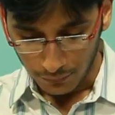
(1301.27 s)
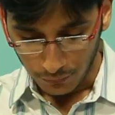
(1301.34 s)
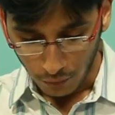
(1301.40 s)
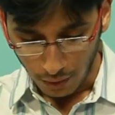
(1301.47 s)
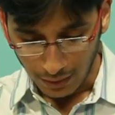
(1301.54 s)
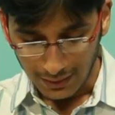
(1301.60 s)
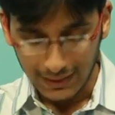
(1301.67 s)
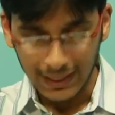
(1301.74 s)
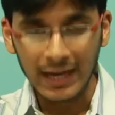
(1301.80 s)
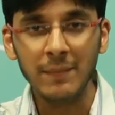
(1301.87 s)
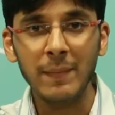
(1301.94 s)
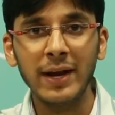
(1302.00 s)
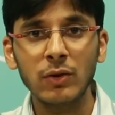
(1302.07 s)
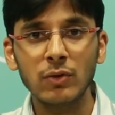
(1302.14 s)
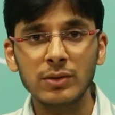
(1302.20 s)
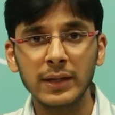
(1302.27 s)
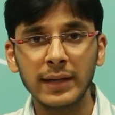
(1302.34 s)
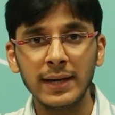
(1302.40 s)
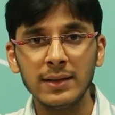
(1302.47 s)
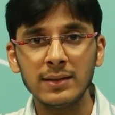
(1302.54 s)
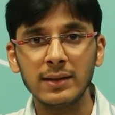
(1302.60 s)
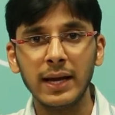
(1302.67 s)
for 10
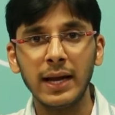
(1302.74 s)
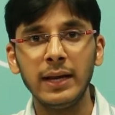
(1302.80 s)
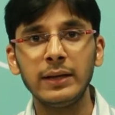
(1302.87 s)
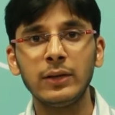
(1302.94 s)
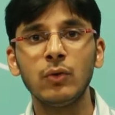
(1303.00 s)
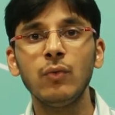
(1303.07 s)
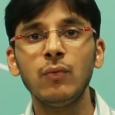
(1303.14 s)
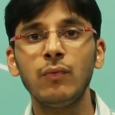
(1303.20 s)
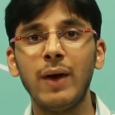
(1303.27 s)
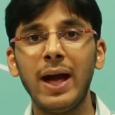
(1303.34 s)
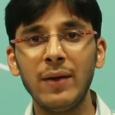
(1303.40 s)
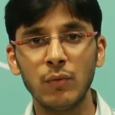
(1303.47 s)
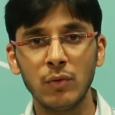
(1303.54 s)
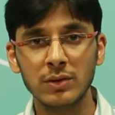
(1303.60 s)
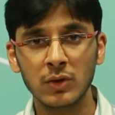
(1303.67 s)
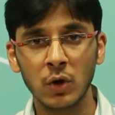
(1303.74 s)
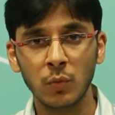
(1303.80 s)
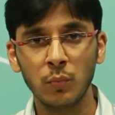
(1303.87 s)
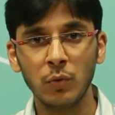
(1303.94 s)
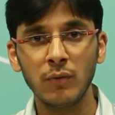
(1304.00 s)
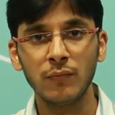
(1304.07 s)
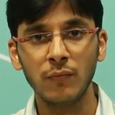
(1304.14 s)
microseconds i'll give 5 volts
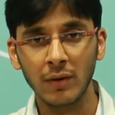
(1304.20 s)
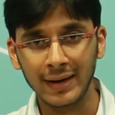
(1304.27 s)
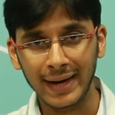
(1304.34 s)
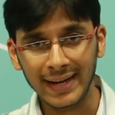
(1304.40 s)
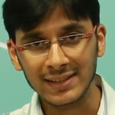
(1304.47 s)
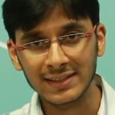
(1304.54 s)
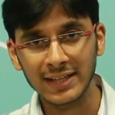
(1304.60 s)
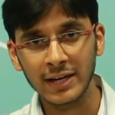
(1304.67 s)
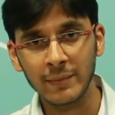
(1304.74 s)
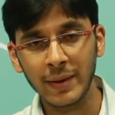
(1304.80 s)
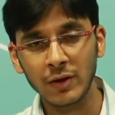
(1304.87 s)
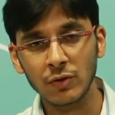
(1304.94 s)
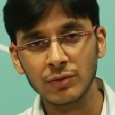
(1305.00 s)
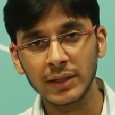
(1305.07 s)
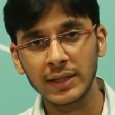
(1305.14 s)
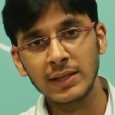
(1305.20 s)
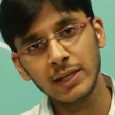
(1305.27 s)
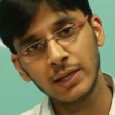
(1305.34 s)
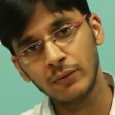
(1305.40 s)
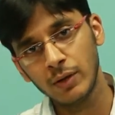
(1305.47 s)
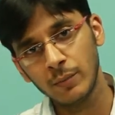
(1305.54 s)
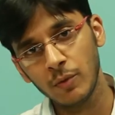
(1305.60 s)
output for next 10 microseconds
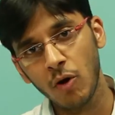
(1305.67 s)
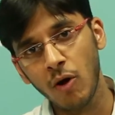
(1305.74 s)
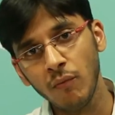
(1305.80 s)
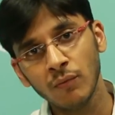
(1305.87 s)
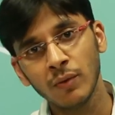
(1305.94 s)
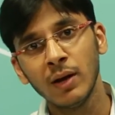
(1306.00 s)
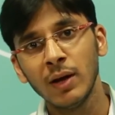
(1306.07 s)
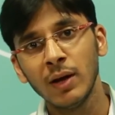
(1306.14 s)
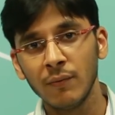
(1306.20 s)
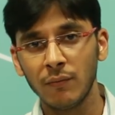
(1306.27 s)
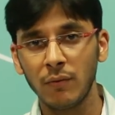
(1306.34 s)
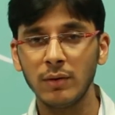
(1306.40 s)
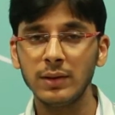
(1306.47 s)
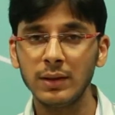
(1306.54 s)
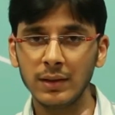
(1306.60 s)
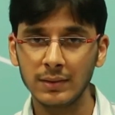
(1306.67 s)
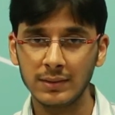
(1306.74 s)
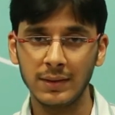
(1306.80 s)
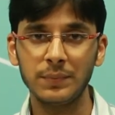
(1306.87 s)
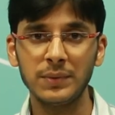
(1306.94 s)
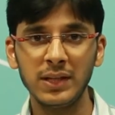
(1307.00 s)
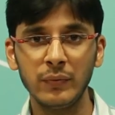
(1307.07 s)
it will be off for the
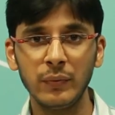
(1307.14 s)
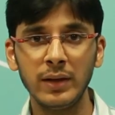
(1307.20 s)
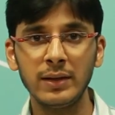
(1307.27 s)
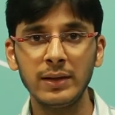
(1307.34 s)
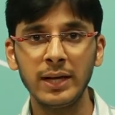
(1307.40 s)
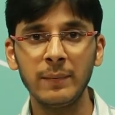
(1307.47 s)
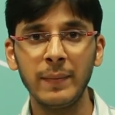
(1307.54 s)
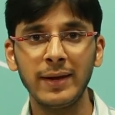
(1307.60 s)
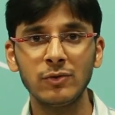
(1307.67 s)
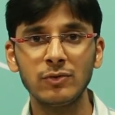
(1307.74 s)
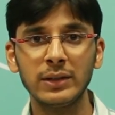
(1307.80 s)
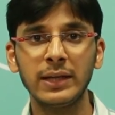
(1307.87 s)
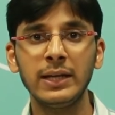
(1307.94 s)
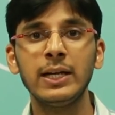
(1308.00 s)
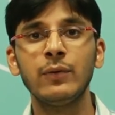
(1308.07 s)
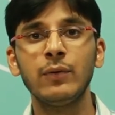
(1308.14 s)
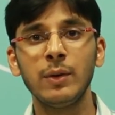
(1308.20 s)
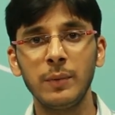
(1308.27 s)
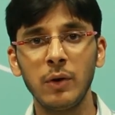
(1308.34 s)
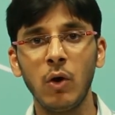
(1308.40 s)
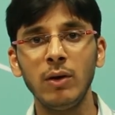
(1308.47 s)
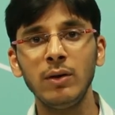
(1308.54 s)
subsequent 10 microseconds it will
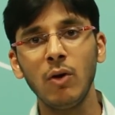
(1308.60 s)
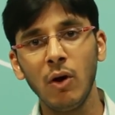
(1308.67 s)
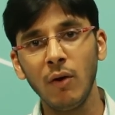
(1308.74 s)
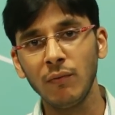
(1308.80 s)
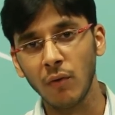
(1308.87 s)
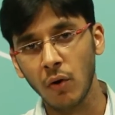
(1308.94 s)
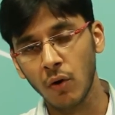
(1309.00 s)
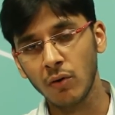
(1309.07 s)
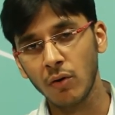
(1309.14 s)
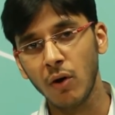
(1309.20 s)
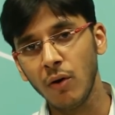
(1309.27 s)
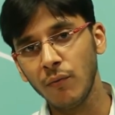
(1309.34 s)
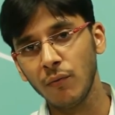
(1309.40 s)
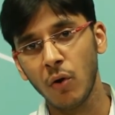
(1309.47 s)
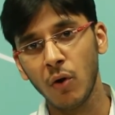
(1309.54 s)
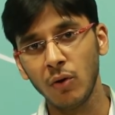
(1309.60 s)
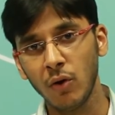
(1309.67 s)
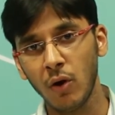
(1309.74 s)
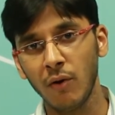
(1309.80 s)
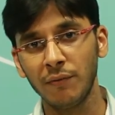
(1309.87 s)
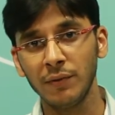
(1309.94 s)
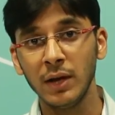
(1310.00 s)
be on off on off on
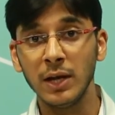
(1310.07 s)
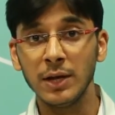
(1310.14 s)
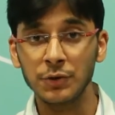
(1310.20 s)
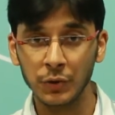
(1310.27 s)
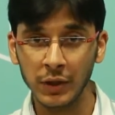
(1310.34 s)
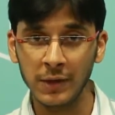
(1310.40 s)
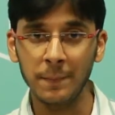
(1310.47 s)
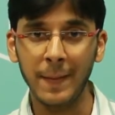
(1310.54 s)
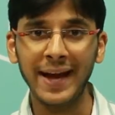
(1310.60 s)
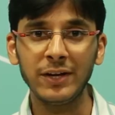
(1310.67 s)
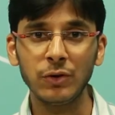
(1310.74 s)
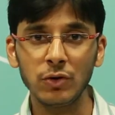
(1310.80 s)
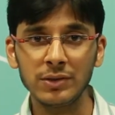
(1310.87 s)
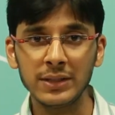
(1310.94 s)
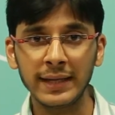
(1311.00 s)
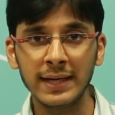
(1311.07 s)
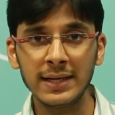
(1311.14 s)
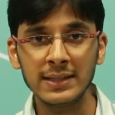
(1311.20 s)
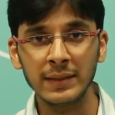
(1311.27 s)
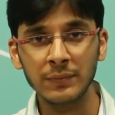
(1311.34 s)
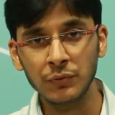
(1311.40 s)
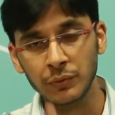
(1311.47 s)
off so in
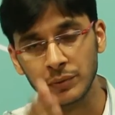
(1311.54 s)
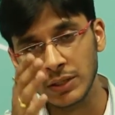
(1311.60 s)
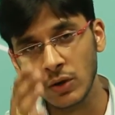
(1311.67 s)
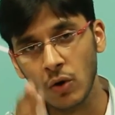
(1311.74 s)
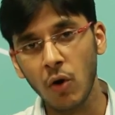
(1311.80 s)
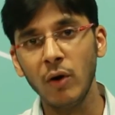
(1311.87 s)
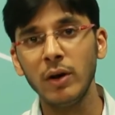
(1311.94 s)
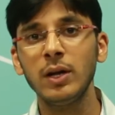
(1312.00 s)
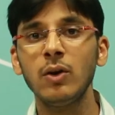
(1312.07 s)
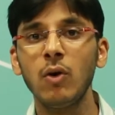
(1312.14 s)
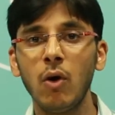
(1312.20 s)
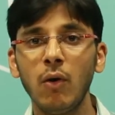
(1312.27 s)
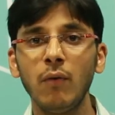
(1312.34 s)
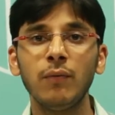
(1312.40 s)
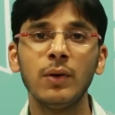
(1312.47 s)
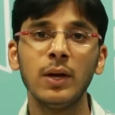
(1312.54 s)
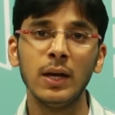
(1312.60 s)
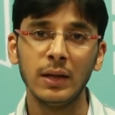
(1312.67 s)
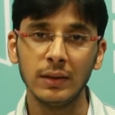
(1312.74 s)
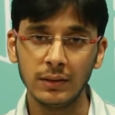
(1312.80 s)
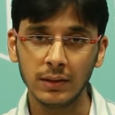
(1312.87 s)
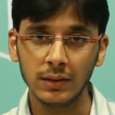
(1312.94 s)
microseconds i'm switching on and off
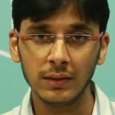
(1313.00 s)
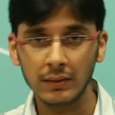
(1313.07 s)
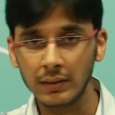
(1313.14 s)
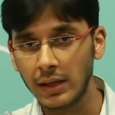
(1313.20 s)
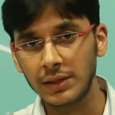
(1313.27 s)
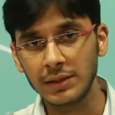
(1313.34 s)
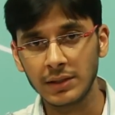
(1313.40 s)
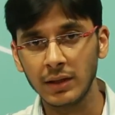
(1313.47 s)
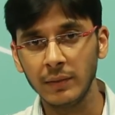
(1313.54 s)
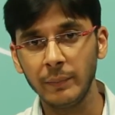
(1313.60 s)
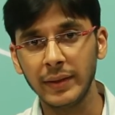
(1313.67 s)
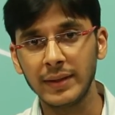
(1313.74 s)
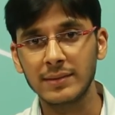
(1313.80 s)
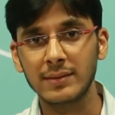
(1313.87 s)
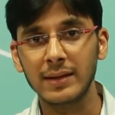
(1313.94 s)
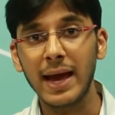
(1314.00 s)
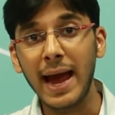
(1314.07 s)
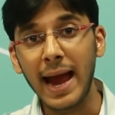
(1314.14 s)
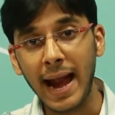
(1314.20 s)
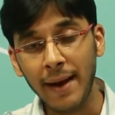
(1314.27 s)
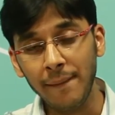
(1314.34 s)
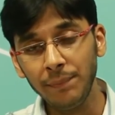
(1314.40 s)
the digital pins
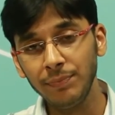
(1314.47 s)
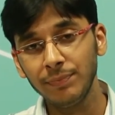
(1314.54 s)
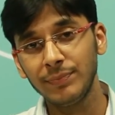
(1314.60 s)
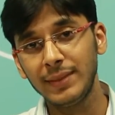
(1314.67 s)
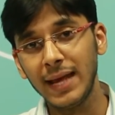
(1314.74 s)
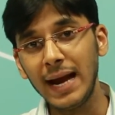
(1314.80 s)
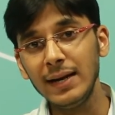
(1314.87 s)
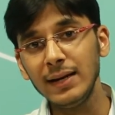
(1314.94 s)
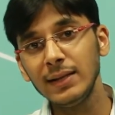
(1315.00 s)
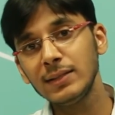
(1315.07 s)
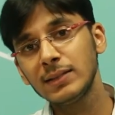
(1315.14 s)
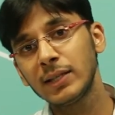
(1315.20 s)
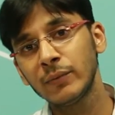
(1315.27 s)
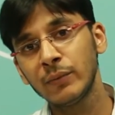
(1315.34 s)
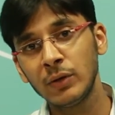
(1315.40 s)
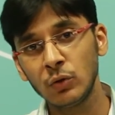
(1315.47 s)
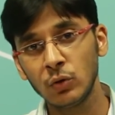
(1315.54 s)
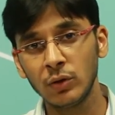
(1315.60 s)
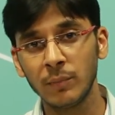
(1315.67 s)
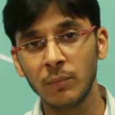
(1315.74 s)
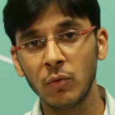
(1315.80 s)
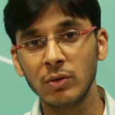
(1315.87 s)
and that is given to
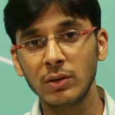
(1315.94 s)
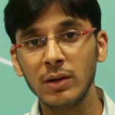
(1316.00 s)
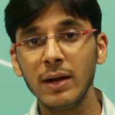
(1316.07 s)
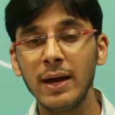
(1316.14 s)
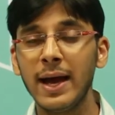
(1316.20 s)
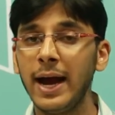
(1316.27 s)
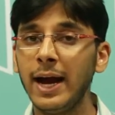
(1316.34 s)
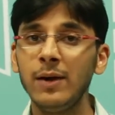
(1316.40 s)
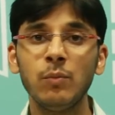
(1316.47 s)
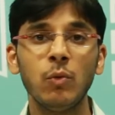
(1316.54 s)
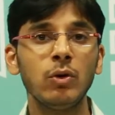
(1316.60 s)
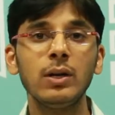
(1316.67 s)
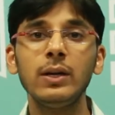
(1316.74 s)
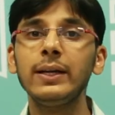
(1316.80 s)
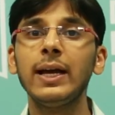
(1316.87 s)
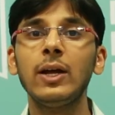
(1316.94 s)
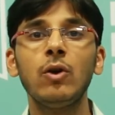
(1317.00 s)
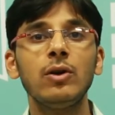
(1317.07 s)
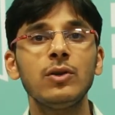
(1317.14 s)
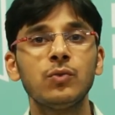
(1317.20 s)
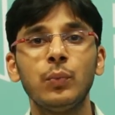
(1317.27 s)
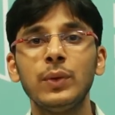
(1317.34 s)
the motor and motor
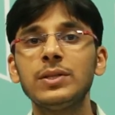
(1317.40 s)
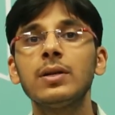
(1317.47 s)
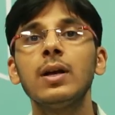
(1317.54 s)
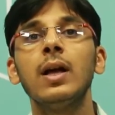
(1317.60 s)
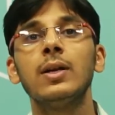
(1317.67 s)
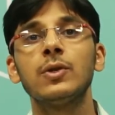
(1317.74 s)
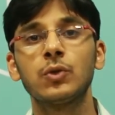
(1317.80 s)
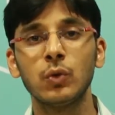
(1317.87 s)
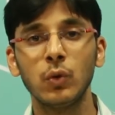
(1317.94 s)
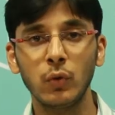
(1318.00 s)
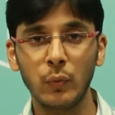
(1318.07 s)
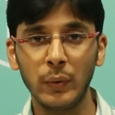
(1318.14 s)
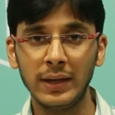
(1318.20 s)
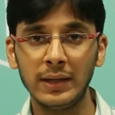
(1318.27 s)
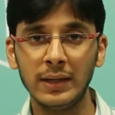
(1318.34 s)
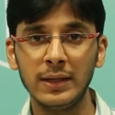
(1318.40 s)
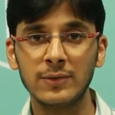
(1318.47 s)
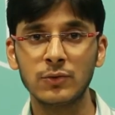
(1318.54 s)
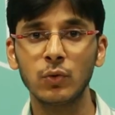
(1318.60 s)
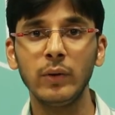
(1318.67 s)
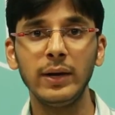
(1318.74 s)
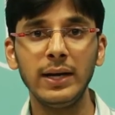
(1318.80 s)
cannot switch so quickly
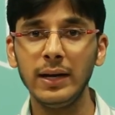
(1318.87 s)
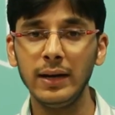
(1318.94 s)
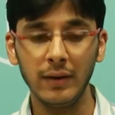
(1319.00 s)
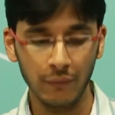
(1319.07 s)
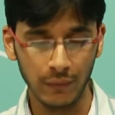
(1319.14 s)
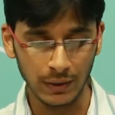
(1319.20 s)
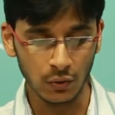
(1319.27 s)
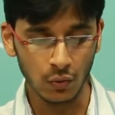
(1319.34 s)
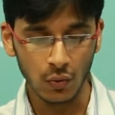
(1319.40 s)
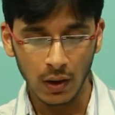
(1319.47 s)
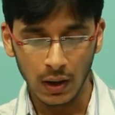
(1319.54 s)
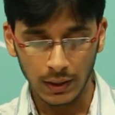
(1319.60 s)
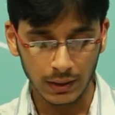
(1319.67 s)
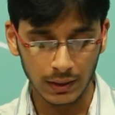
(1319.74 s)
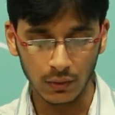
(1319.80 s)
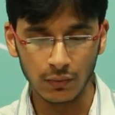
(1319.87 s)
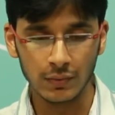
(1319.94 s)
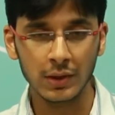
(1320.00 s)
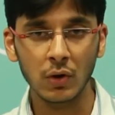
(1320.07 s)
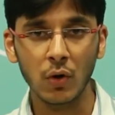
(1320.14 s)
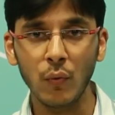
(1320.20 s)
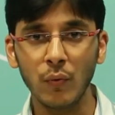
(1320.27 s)
so it, when you give
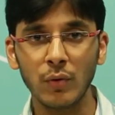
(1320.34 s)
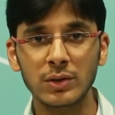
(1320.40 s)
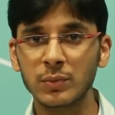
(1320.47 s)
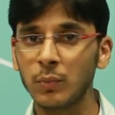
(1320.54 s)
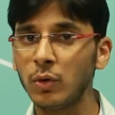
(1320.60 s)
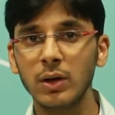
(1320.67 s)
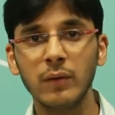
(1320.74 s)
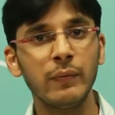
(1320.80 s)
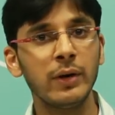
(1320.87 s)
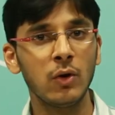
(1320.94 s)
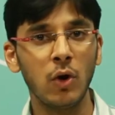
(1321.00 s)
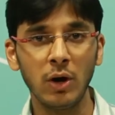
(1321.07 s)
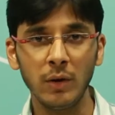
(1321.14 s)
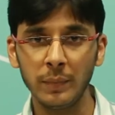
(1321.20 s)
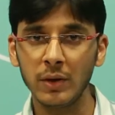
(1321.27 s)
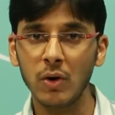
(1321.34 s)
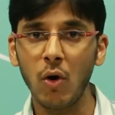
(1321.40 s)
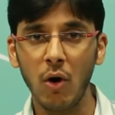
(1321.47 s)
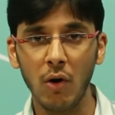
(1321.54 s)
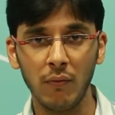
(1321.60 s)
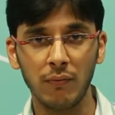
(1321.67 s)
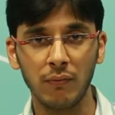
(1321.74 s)
0 volts motor not be
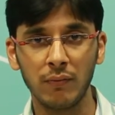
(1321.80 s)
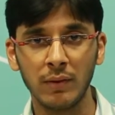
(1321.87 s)
off